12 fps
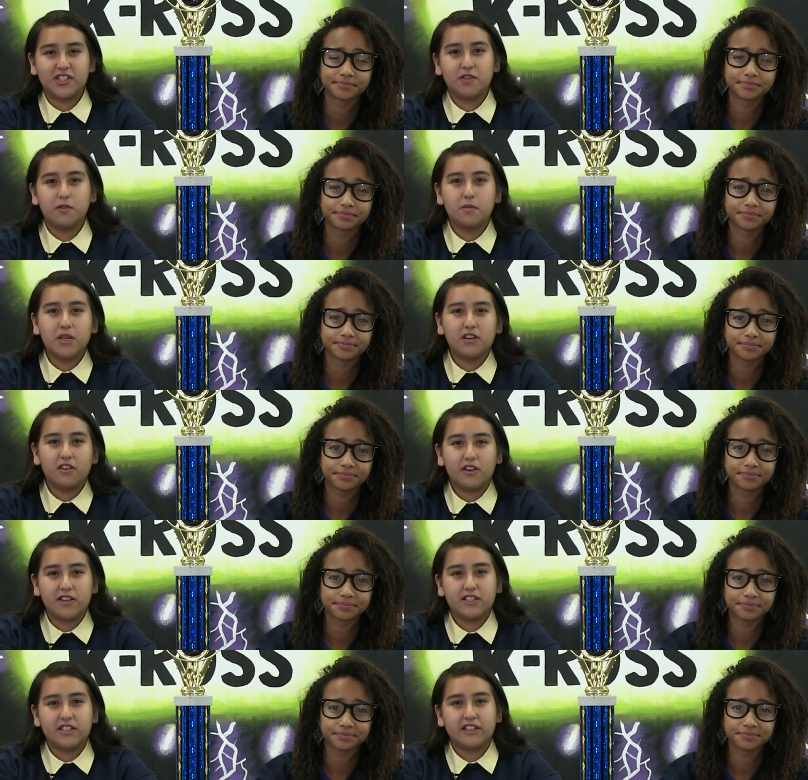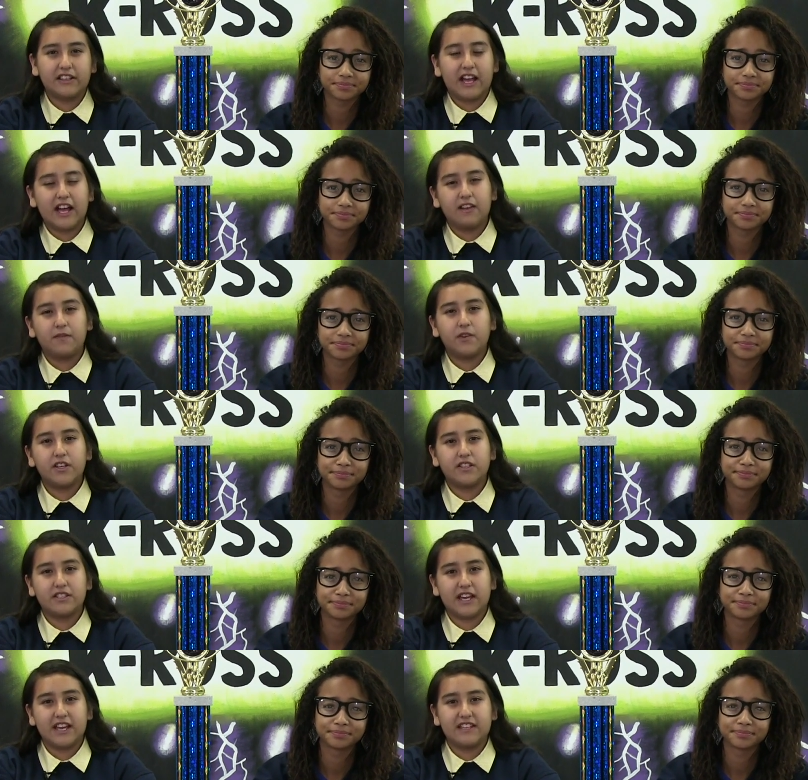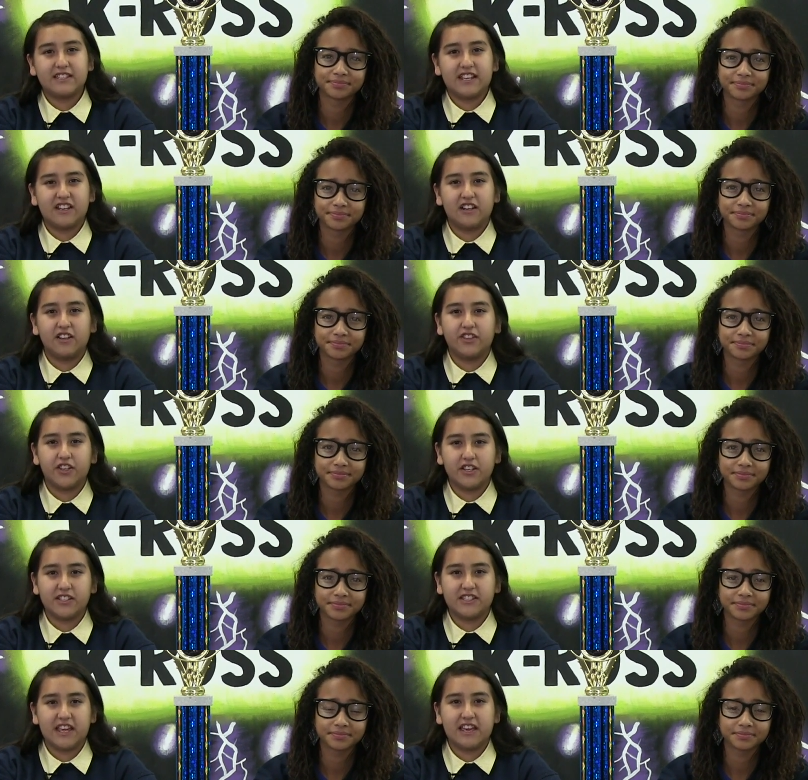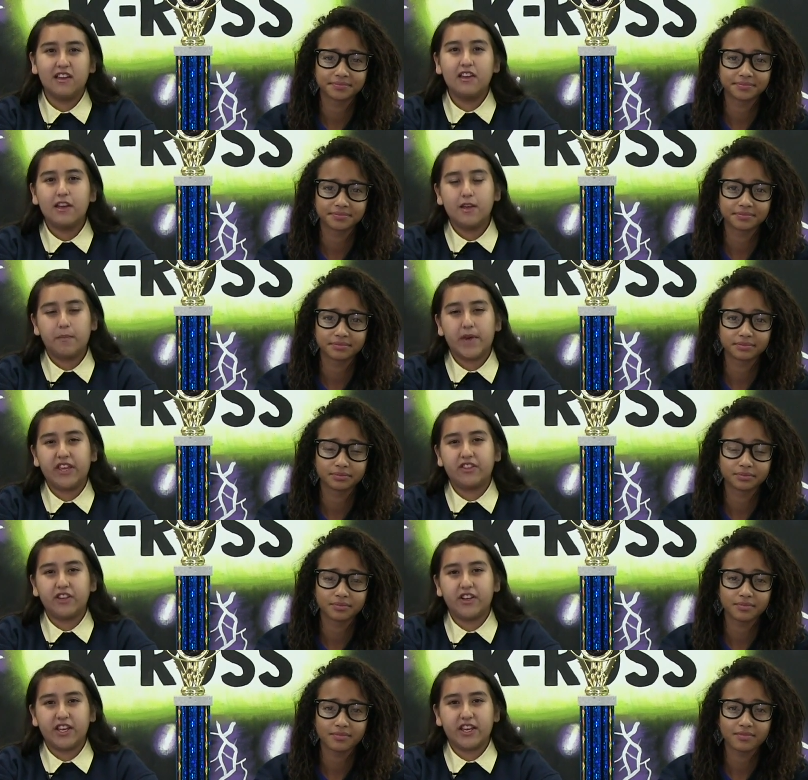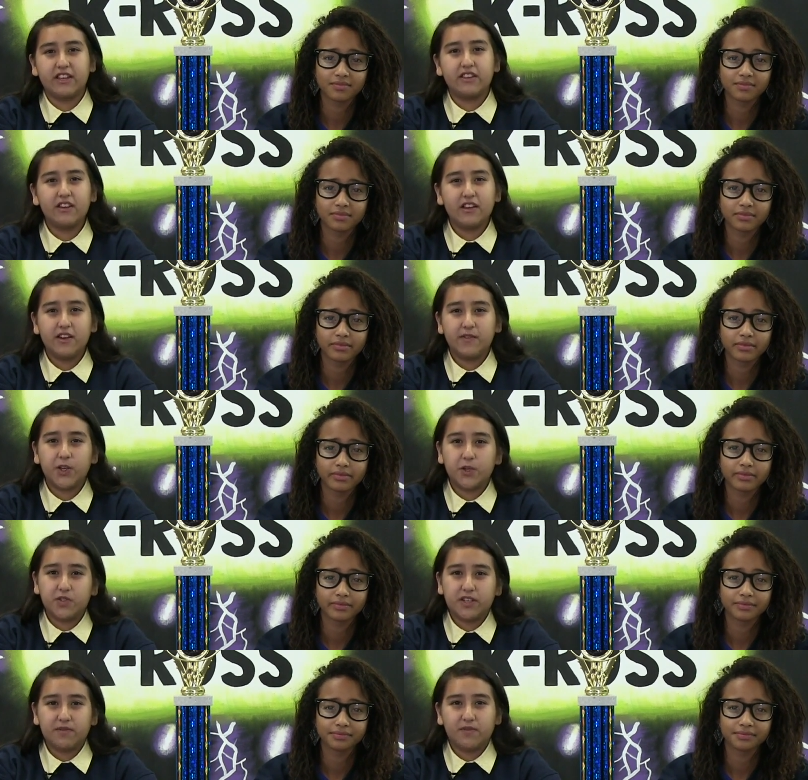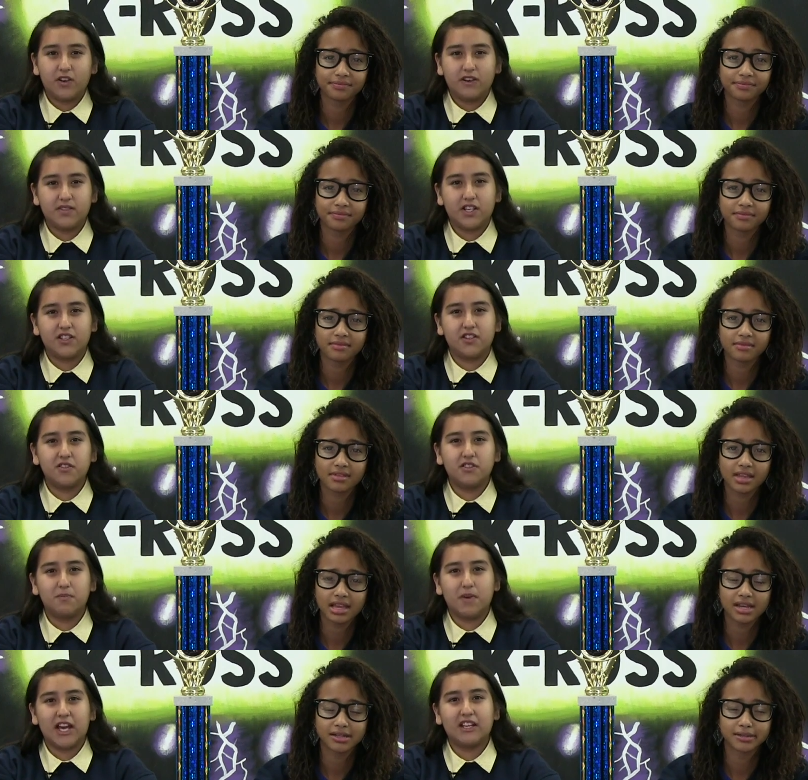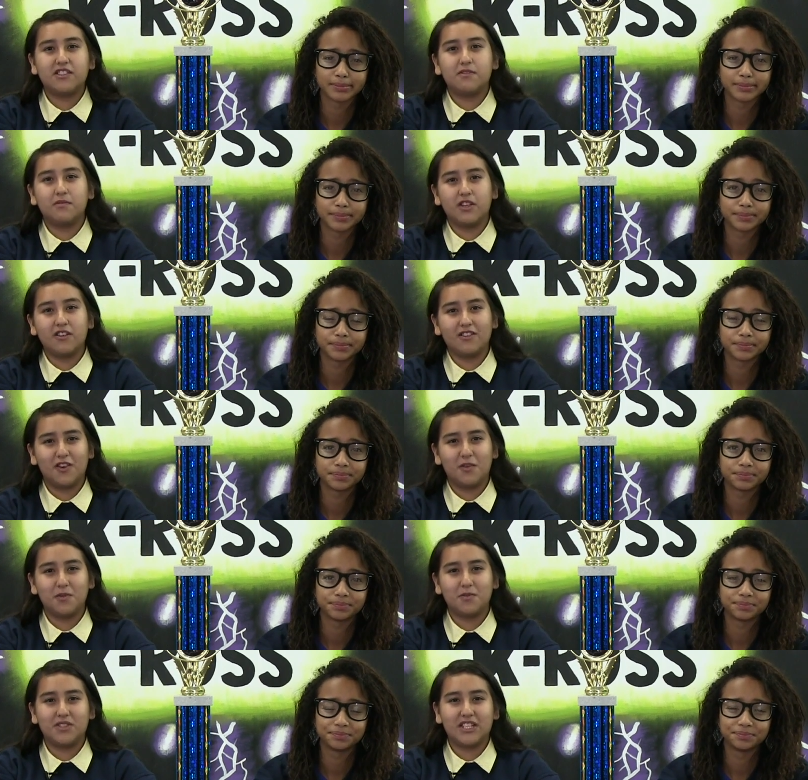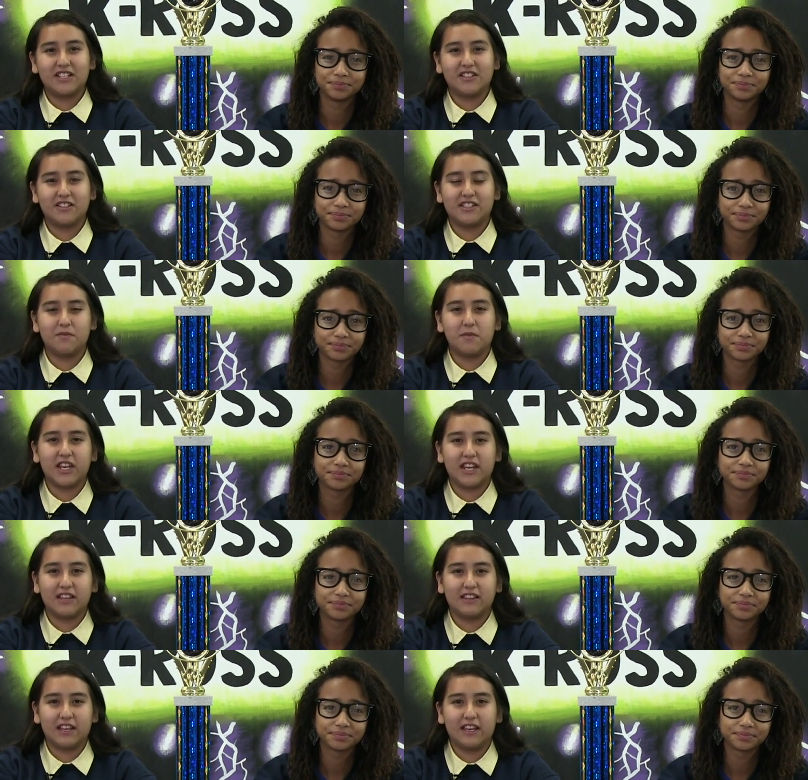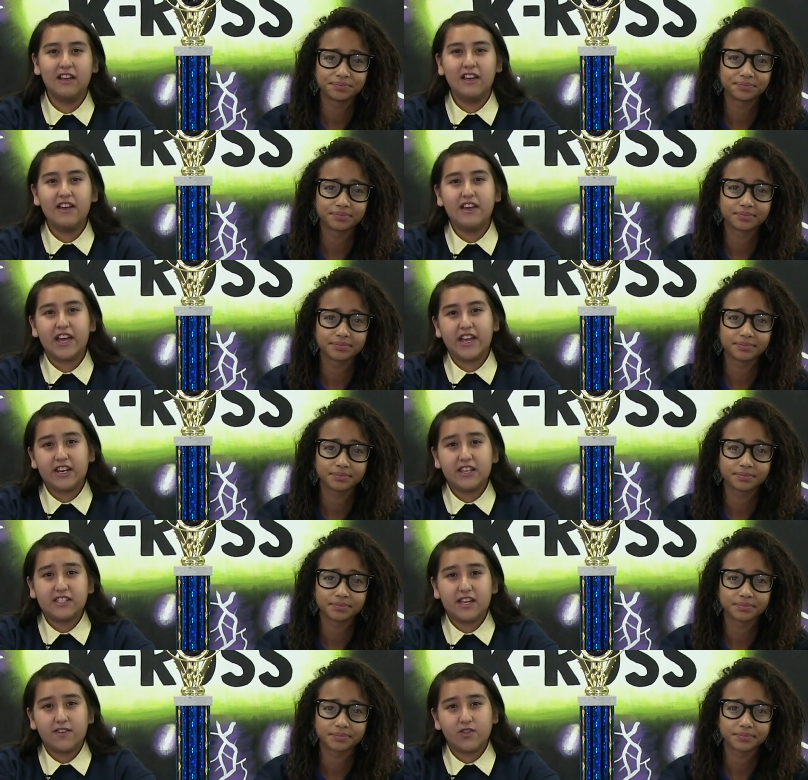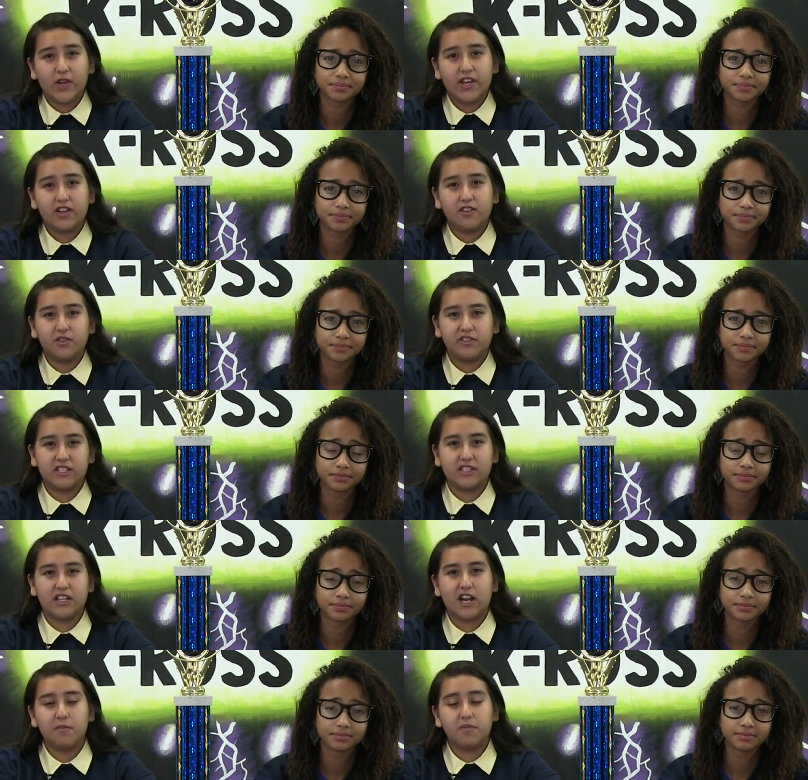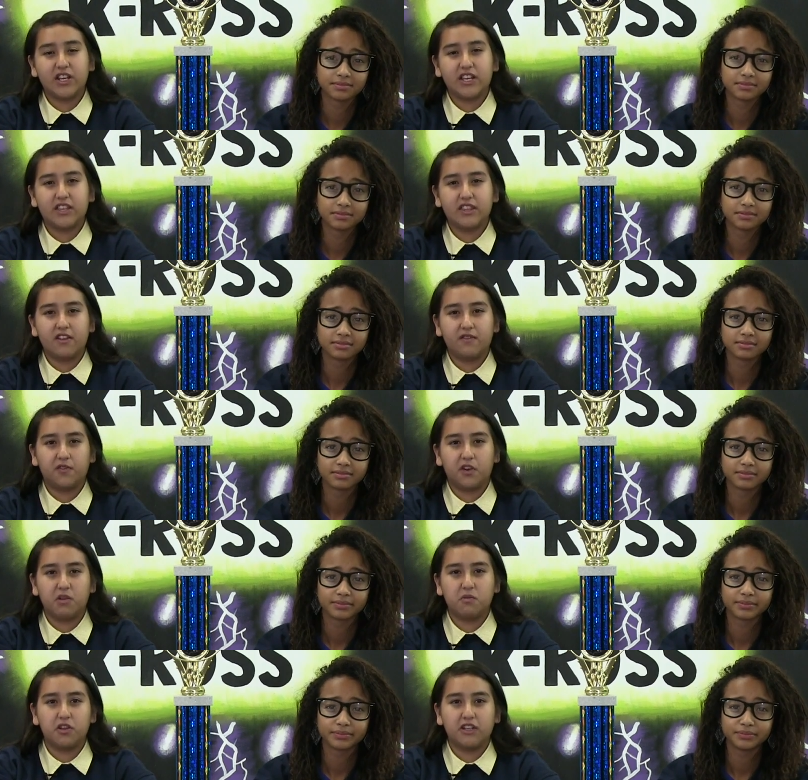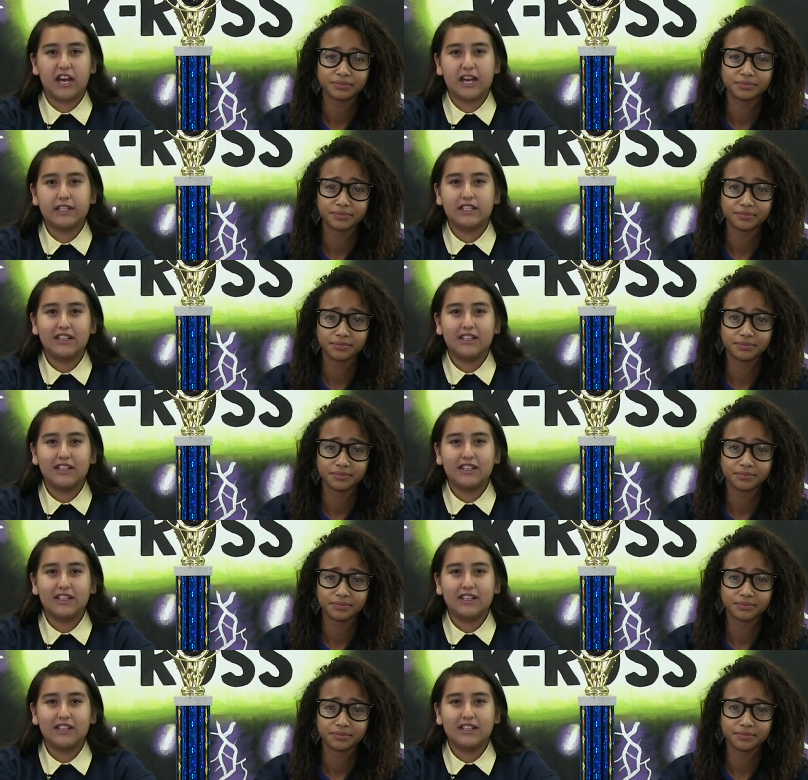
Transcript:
Speaker 1: you will be going to the California Science Center on Thursday, May 30th. Field trip forms are due back to your homeroom teachers immediately. Any 7th grader who does not bring in their form will not